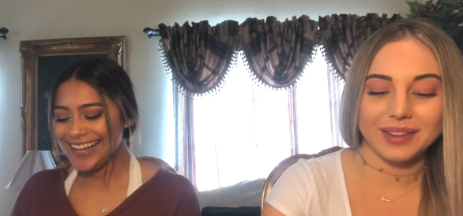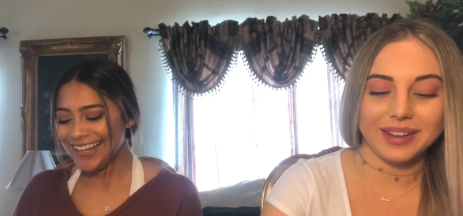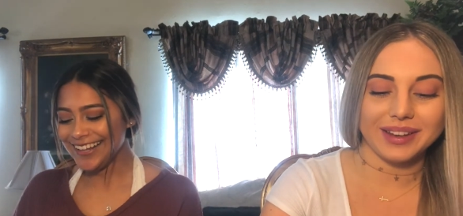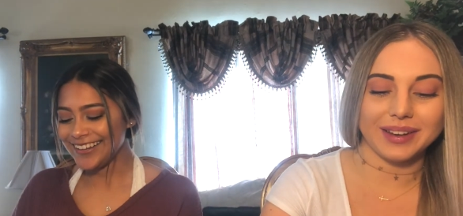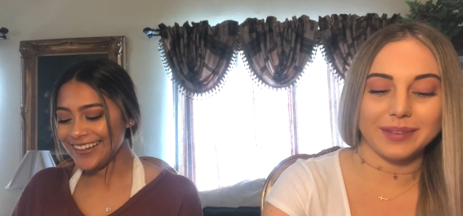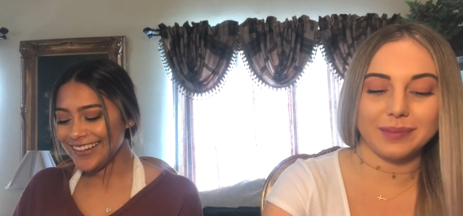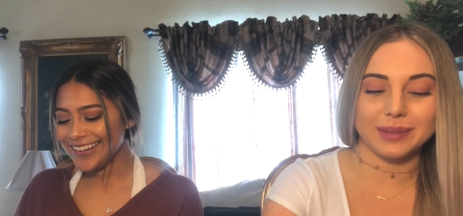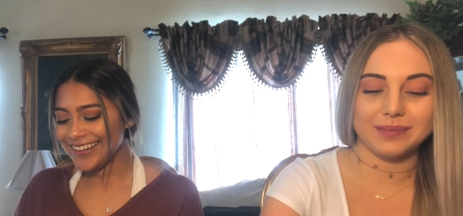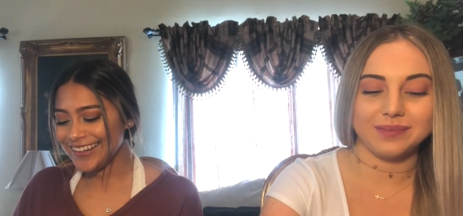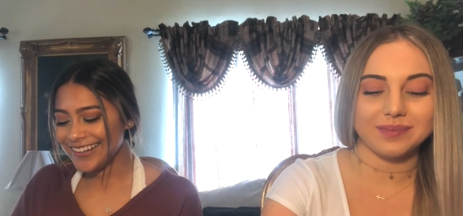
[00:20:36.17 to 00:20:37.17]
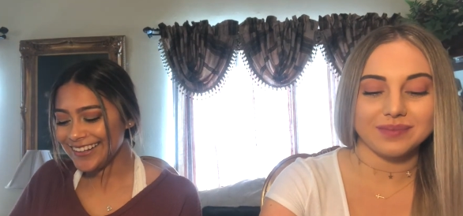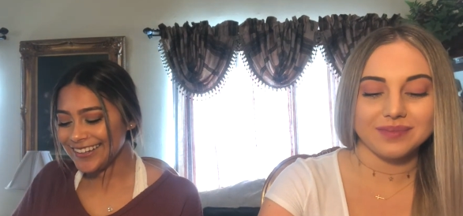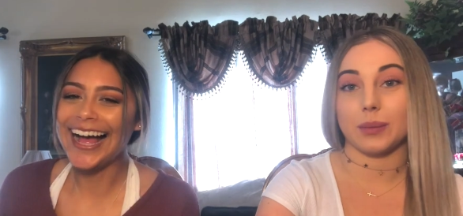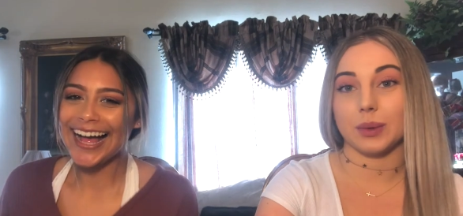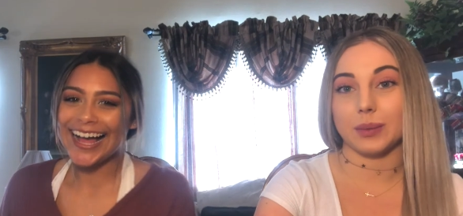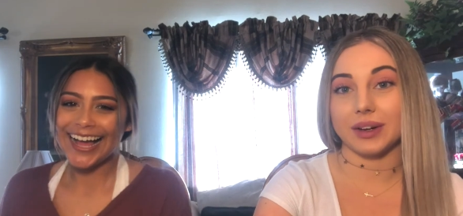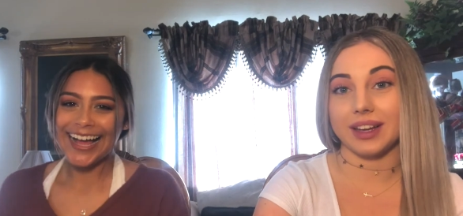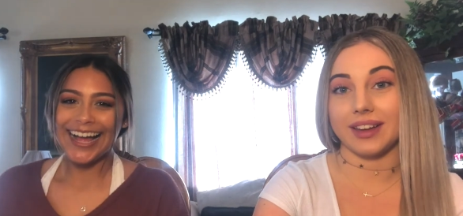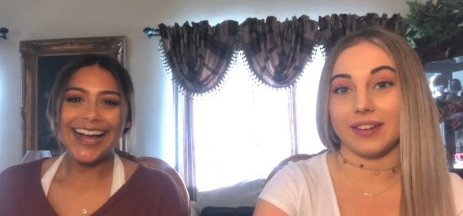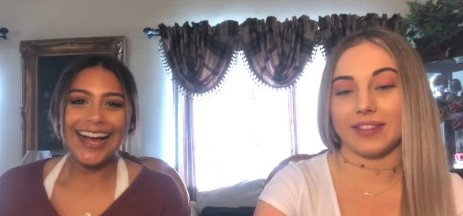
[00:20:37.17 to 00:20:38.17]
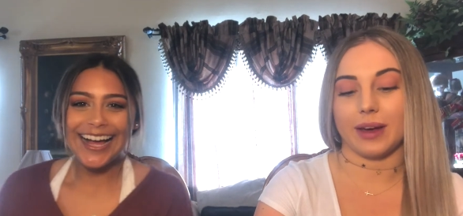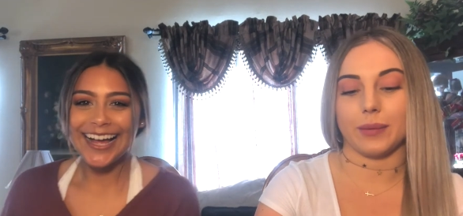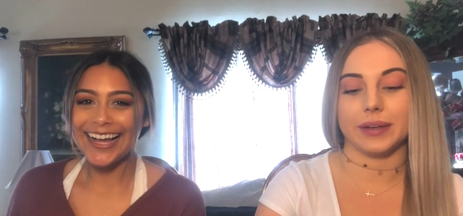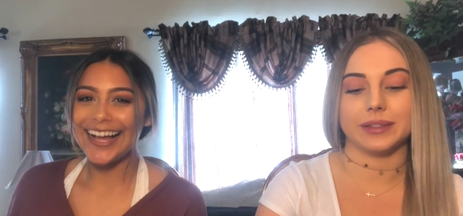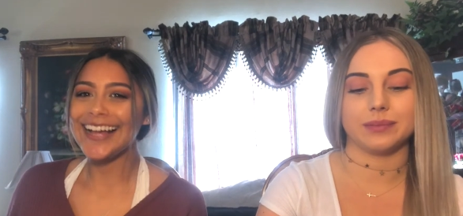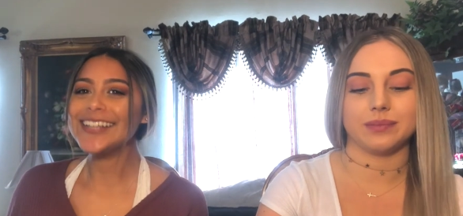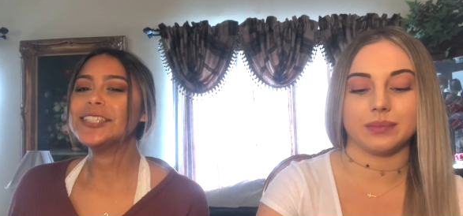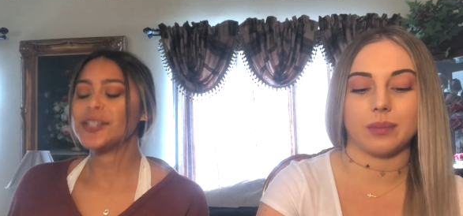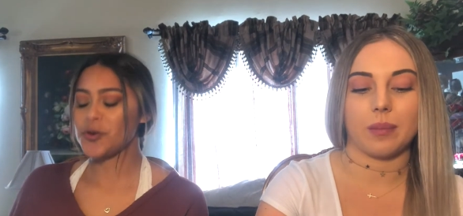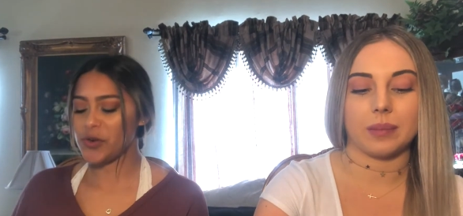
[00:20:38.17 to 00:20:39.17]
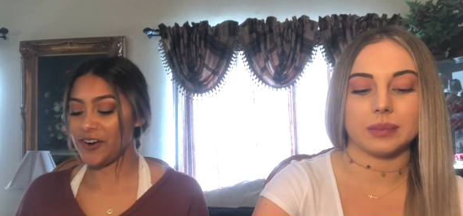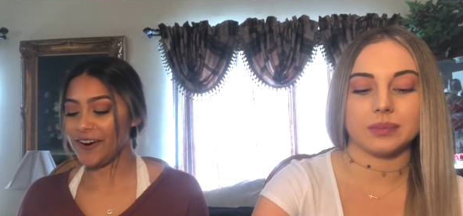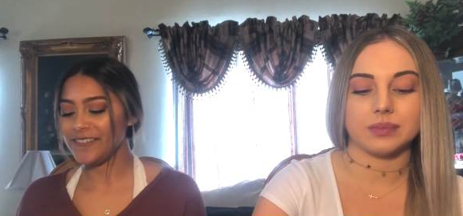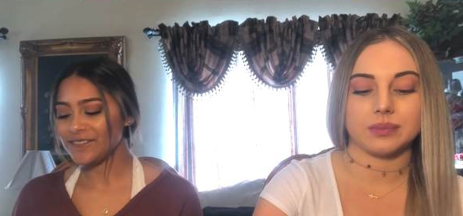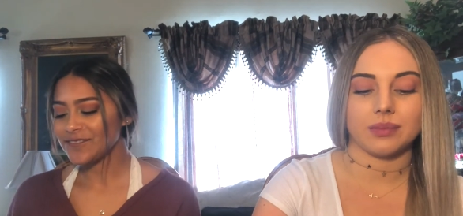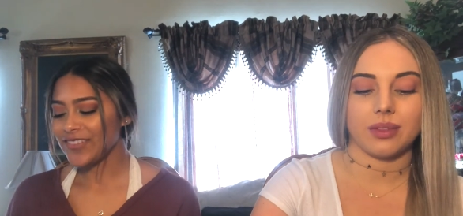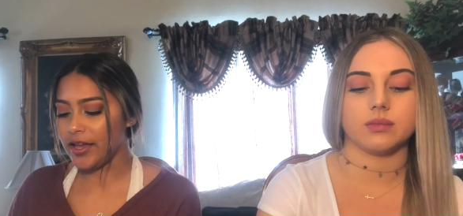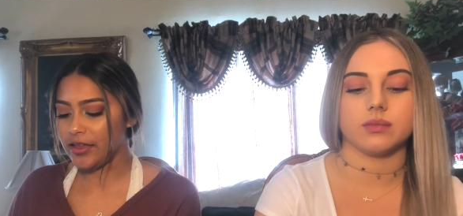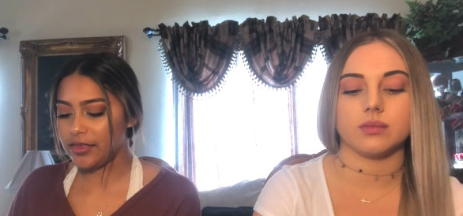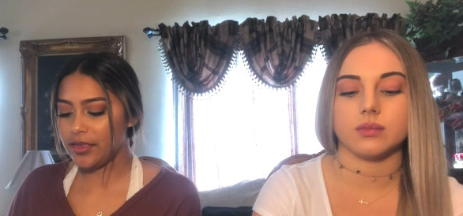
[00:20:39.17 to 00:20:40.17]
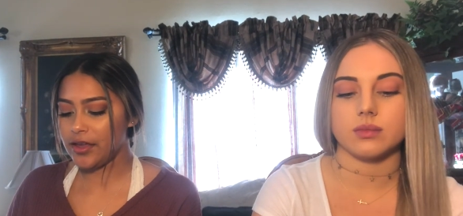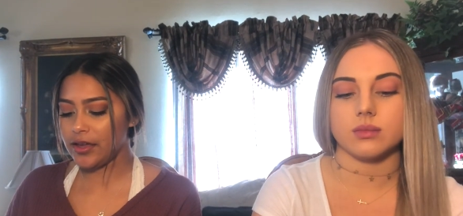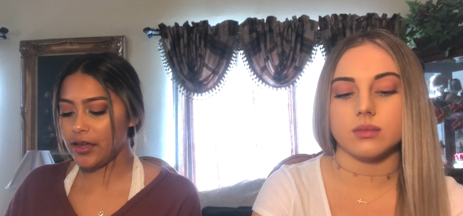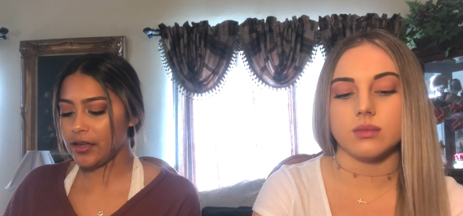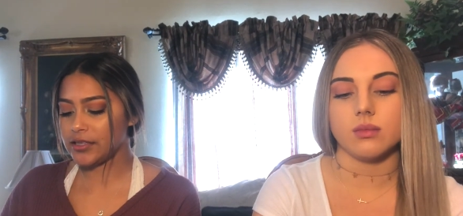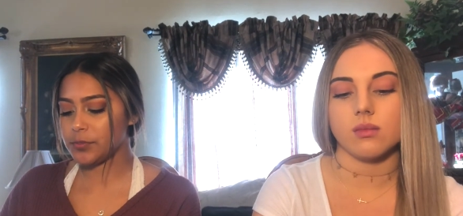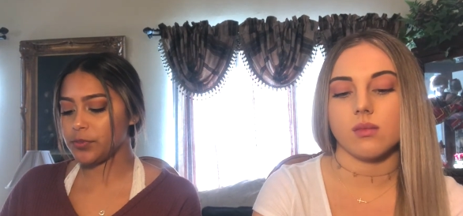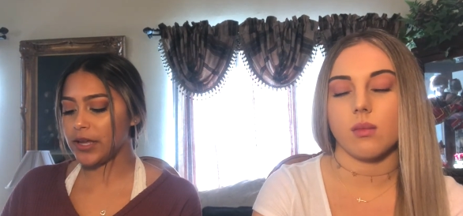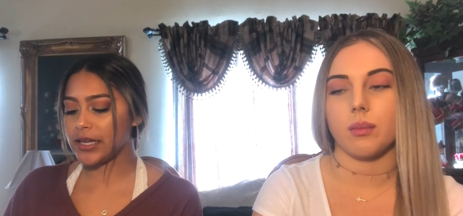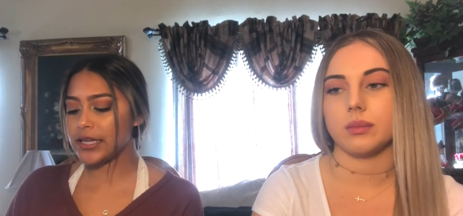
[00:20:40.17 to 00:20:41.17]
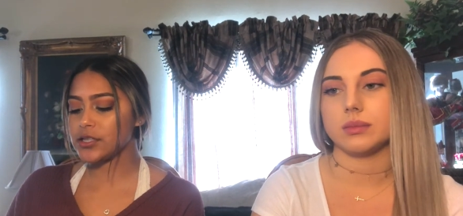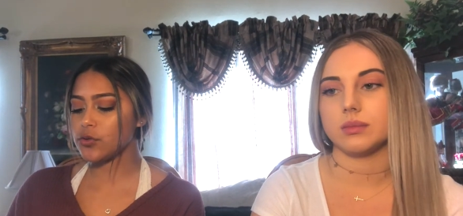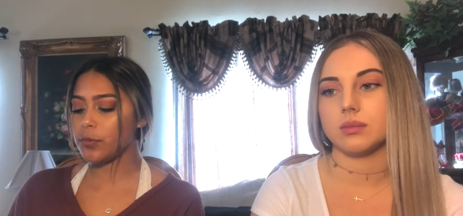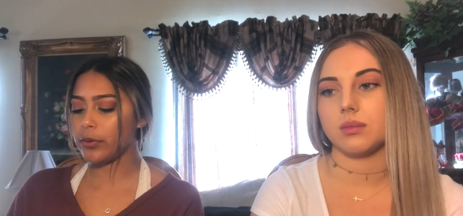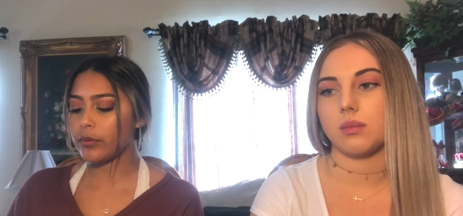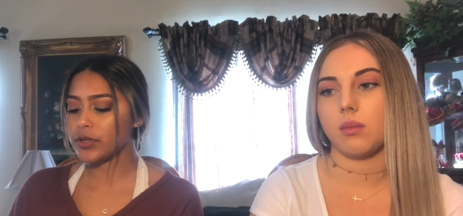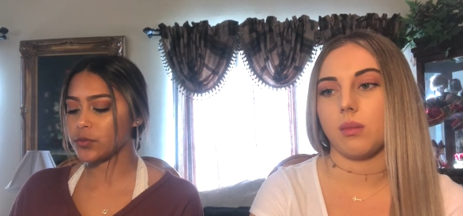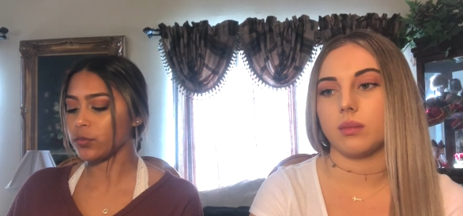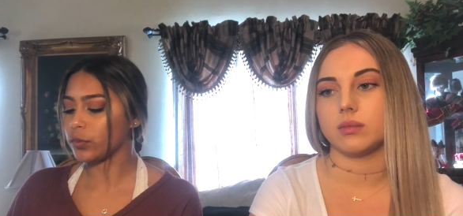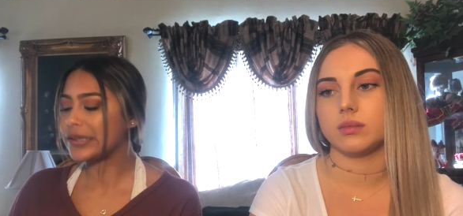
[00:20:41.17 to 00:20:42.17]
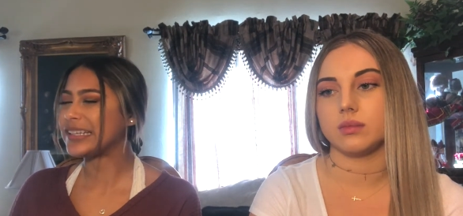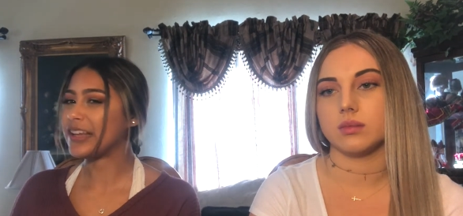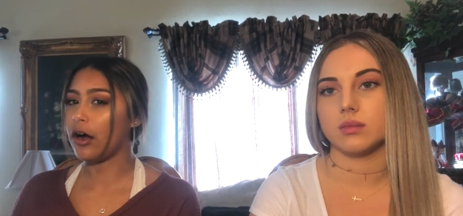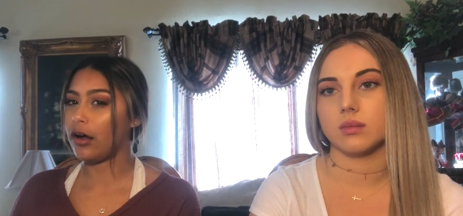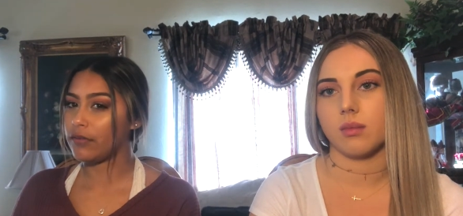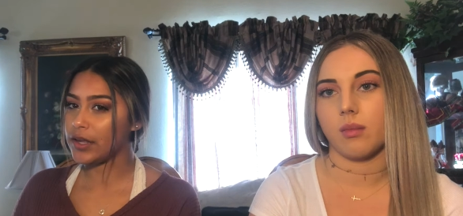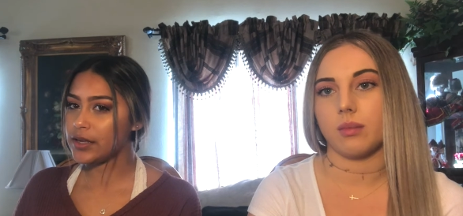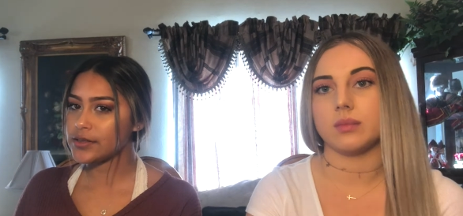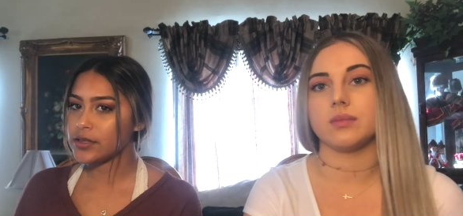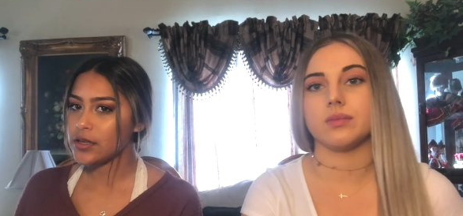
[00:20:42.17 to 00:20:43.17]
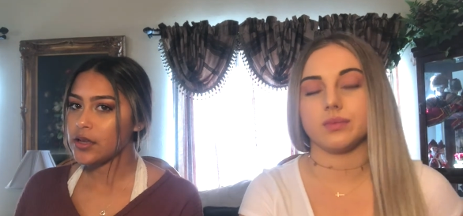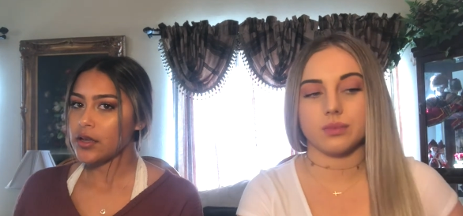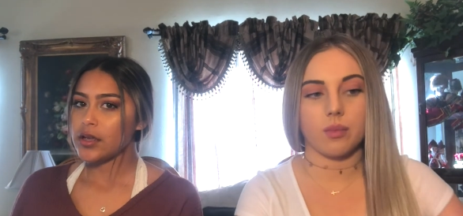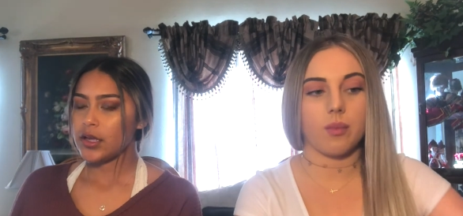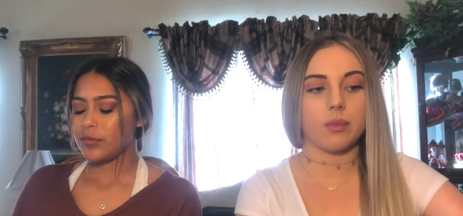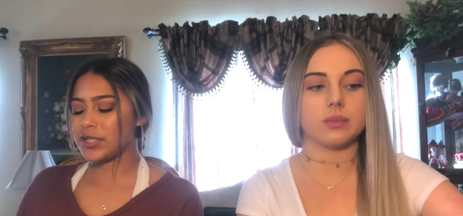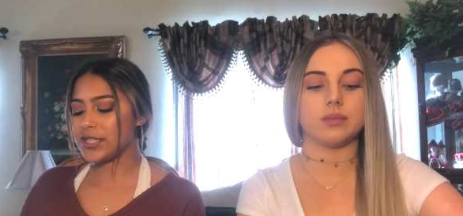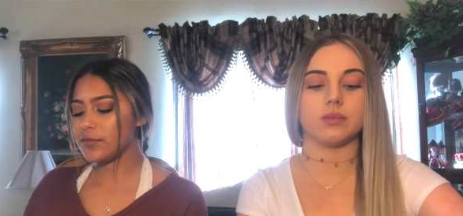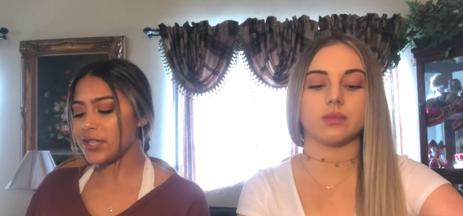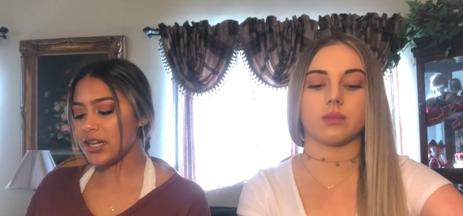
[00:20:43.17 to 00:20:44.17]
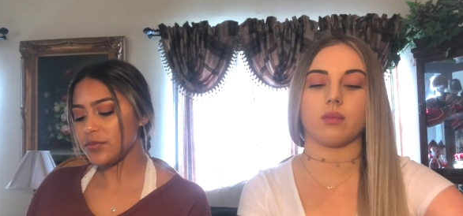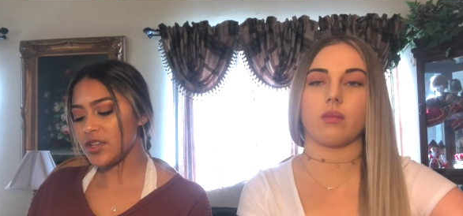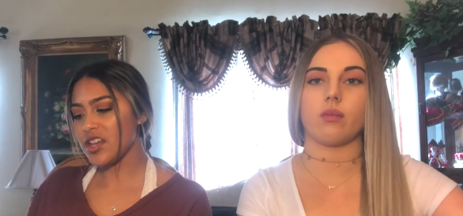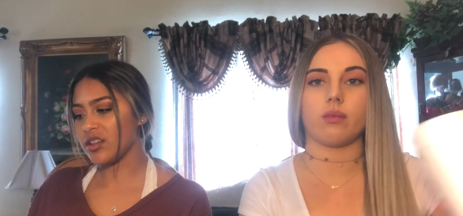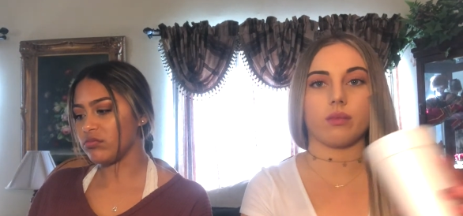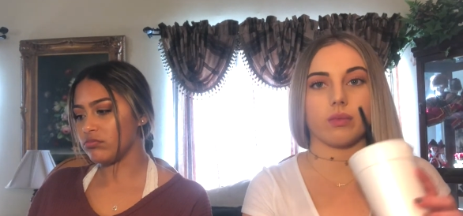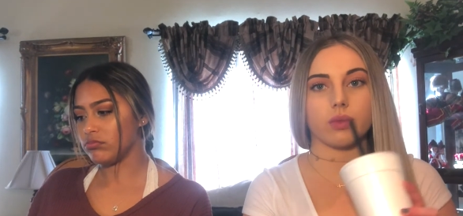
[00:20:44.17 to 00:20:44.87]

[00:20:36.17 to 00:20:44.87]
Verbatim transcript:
Speaker 1: Yep, we're working on that one. We are. I think it gets to a point where it's really obvious, but sometimes like